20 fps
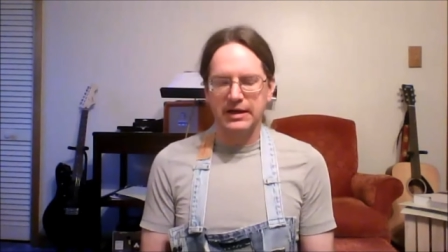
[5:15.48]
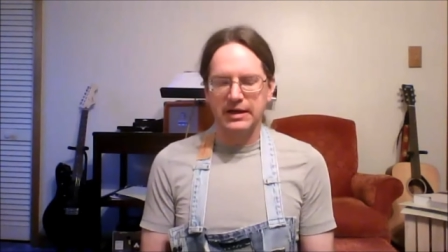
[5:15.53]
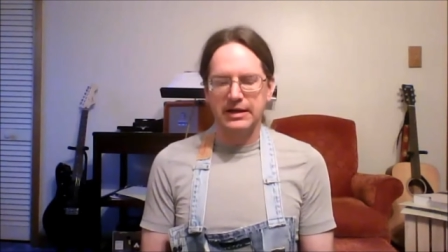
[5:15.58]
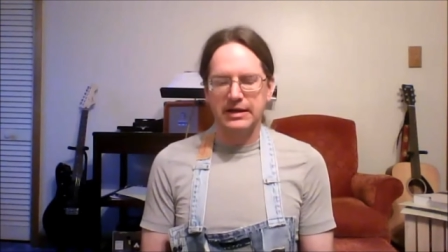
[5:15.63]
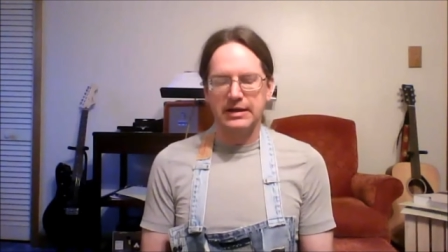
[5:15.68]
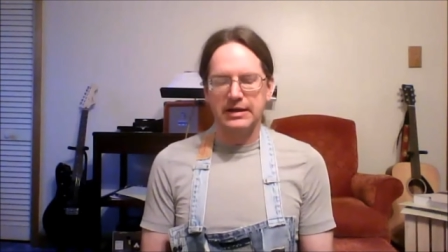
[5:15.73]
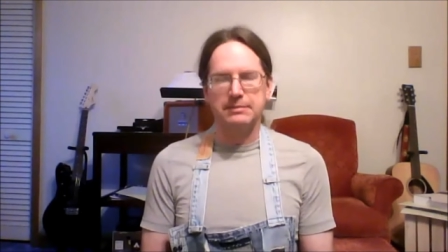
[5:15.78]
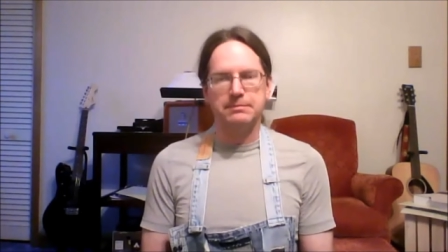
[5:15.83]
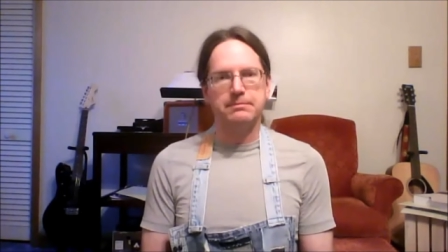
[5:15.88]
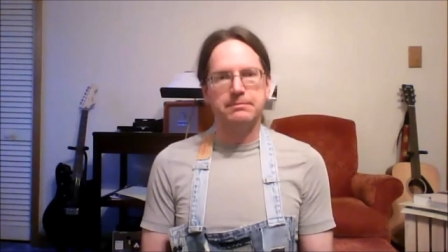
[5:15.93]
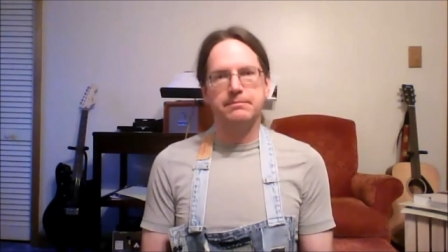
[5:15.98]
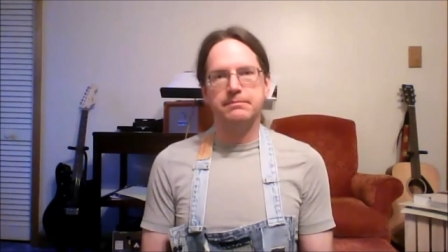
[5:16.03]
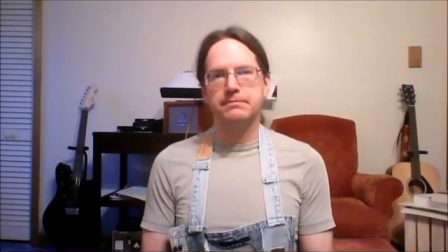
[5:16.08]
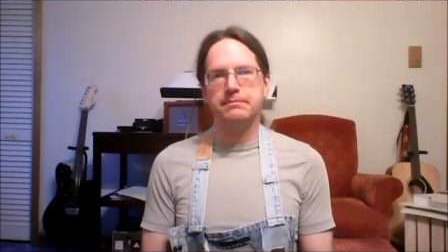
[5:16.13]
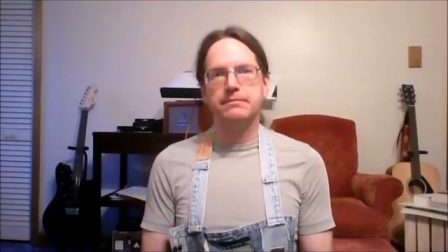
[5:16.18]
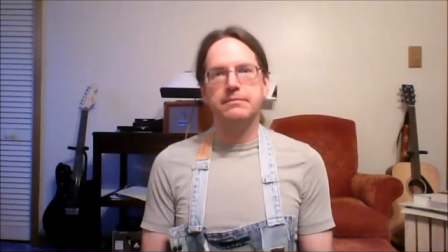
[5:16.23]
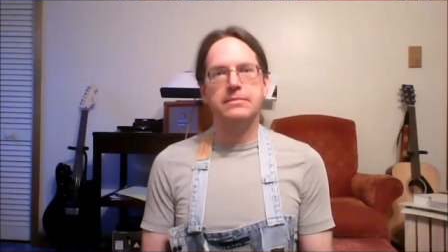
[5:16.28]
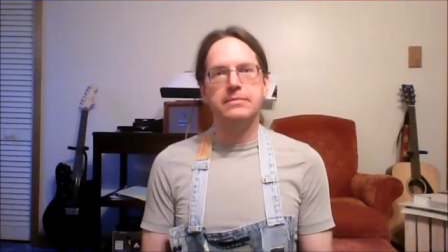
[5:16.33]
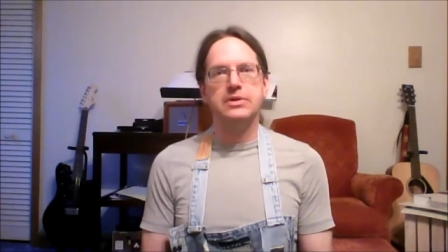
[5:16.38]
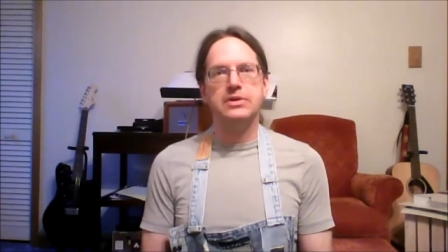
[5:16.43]
um,
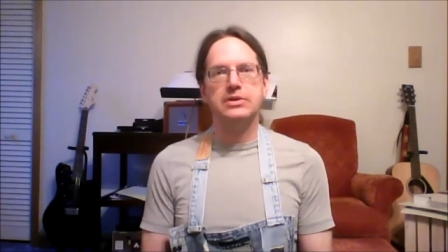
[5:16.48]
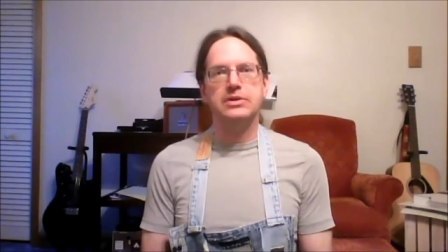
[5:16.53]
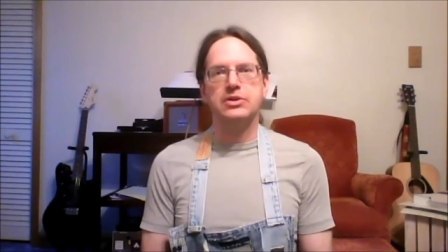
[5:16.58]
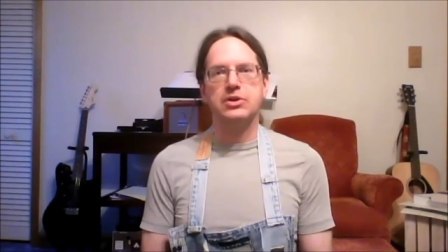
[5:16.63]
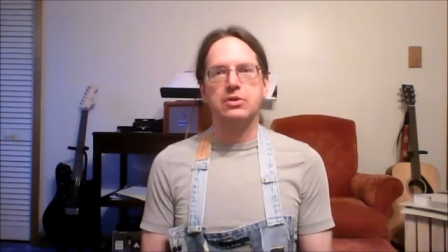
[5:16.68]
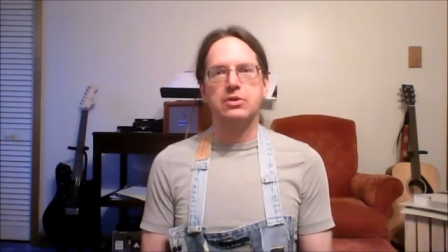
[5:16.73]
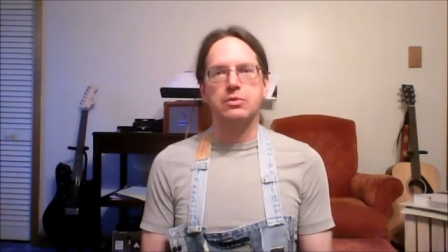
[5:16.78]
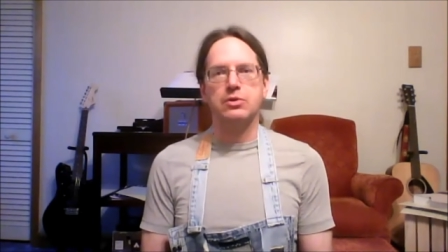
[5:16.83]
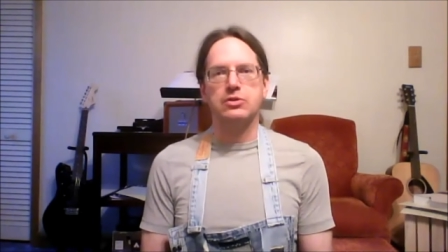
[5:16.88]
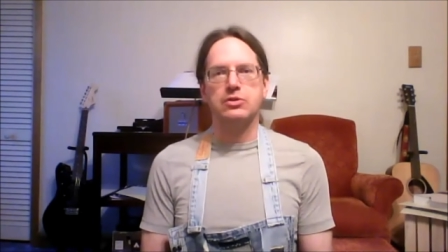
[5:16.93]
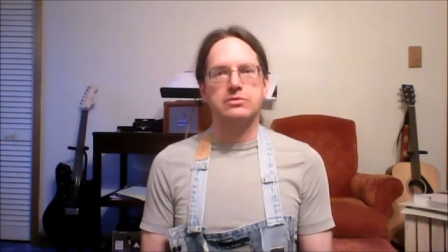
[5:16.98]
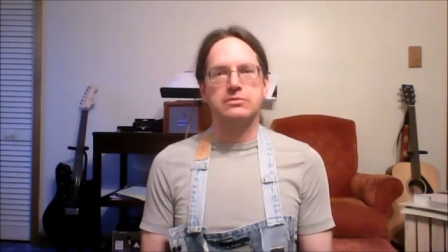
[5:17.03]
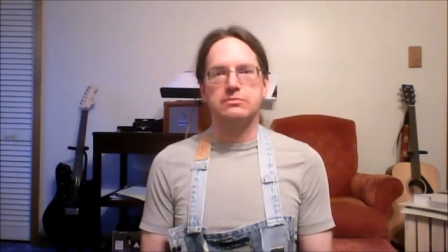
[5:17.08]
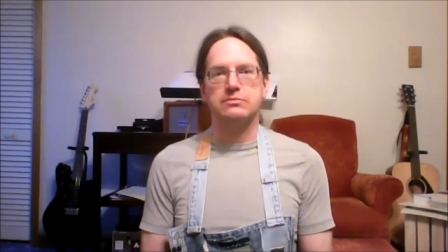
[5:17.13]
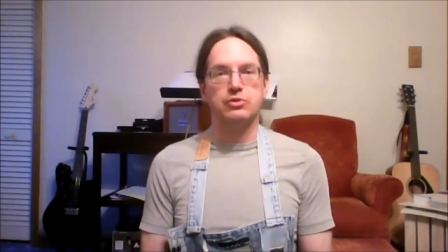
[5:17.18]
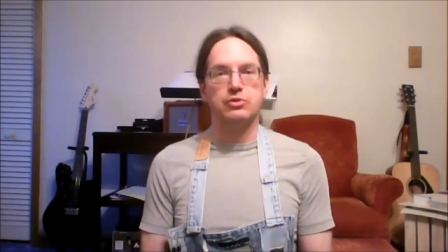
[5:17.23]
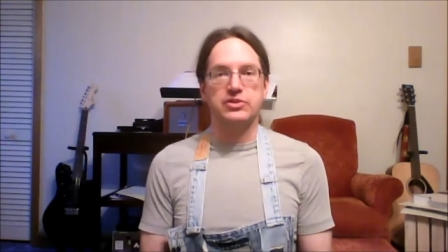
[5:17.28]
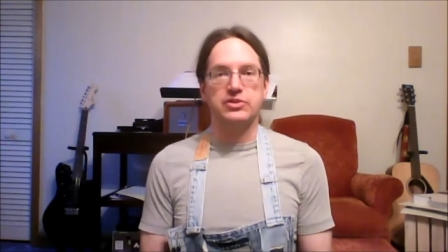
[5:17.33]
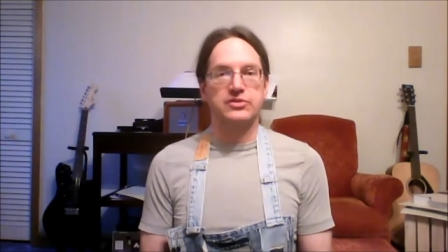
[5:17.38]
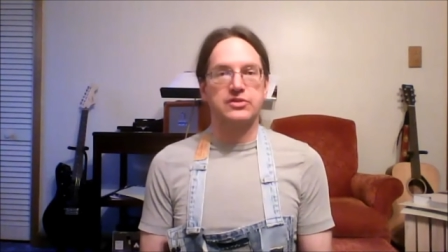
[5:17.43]
you know, we're,
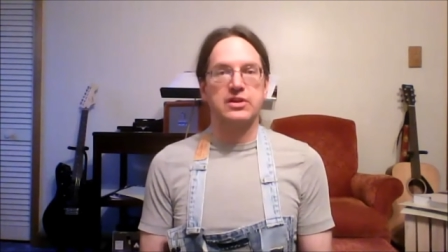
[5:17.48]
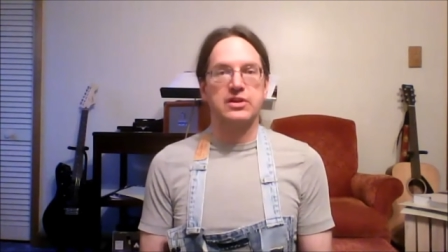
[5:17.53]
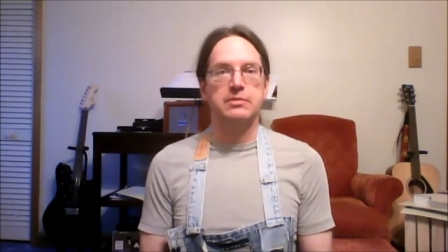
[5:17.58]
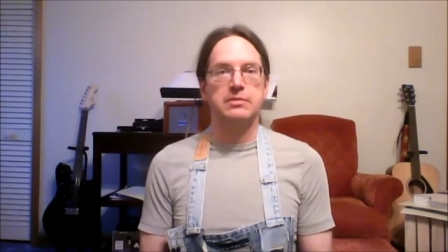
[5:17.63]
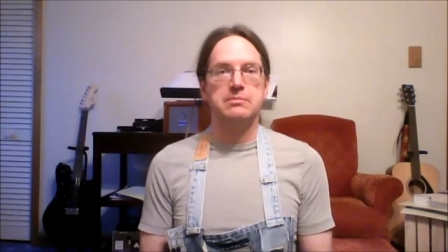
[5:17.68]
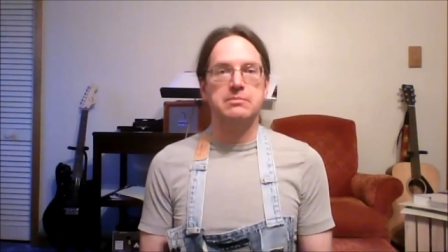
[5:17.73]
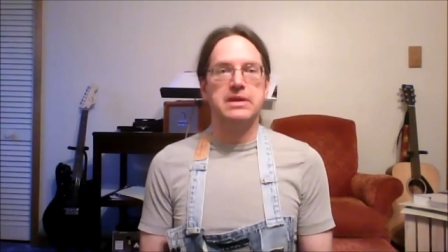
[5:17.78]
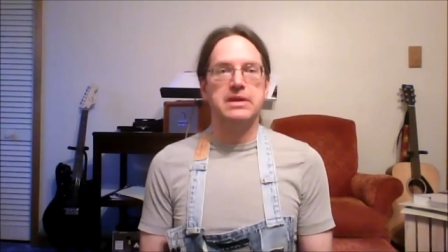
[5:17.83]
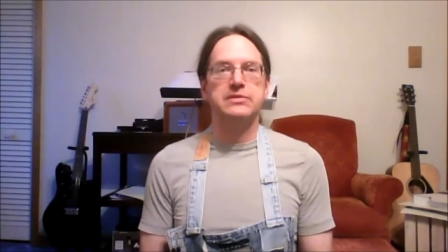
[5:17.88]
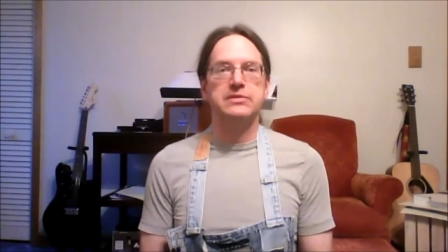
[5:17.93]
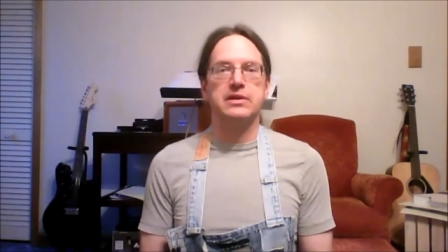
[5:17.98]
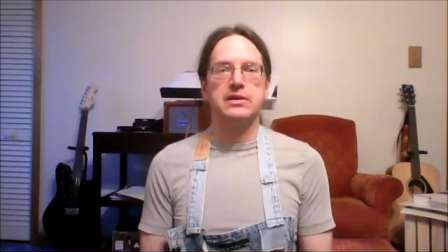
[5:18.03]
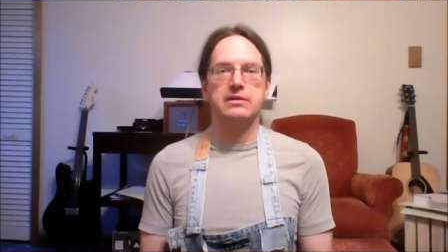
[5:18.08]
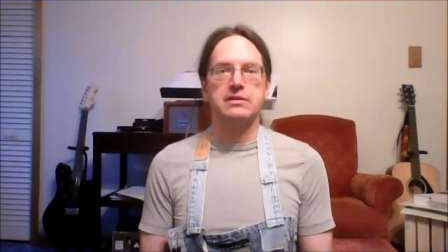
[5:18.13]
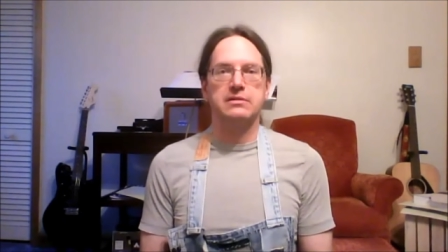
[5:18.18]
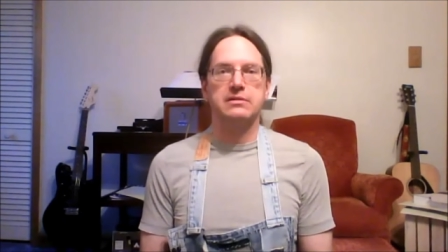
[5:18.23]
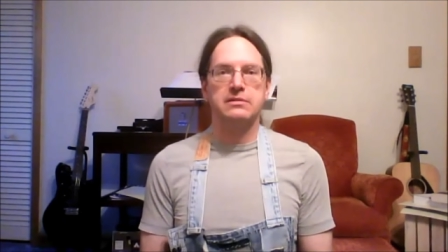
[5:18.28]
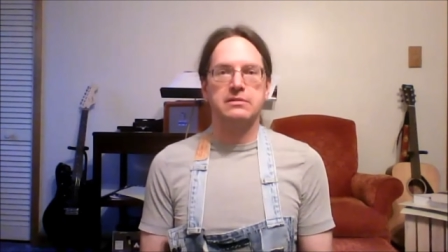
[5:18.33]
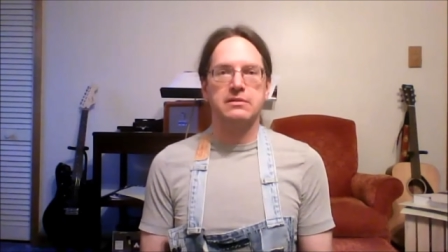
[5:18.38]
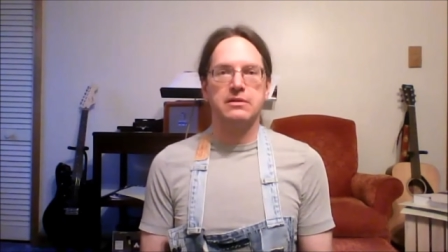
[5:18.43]
we're just going to be
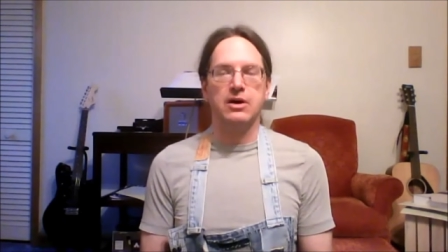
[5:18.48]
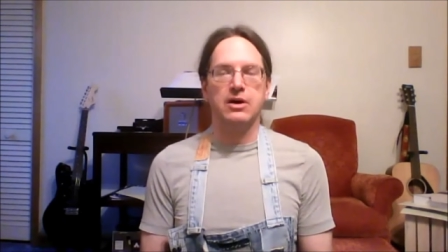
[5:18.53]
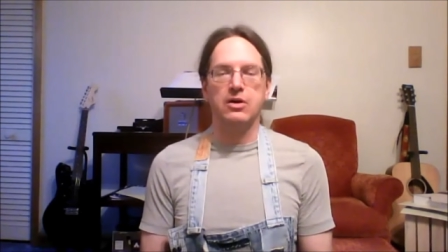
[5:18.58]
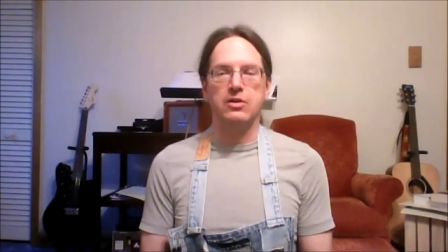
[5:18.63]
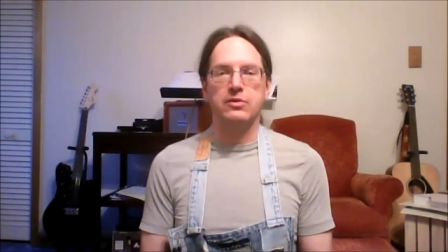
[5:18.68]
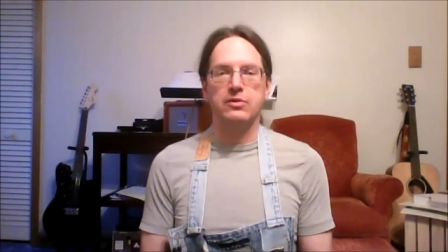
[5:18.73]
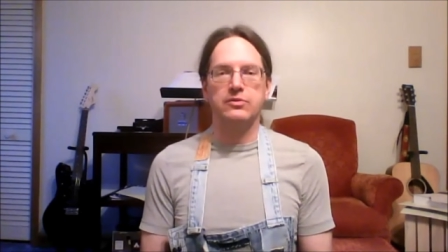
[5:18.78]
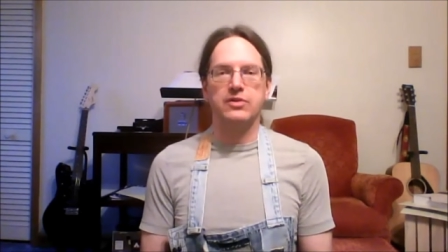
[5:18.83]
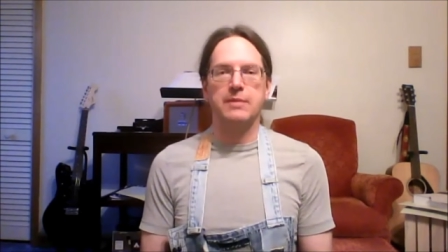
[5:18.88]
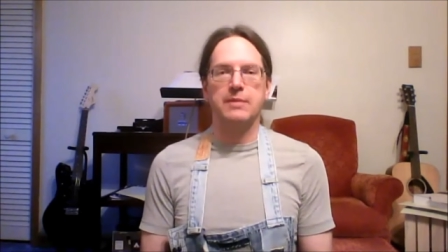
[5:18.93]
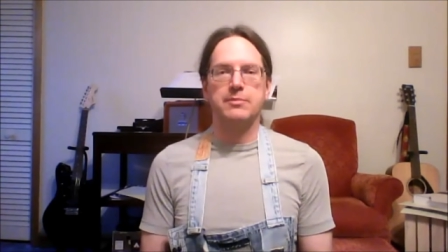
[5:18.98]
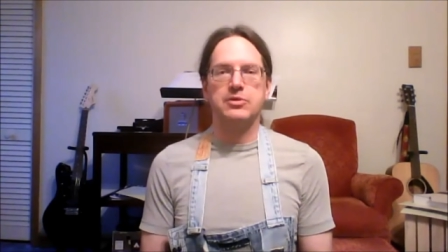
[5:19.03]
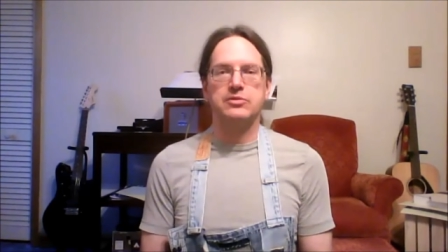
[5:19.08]
missing all those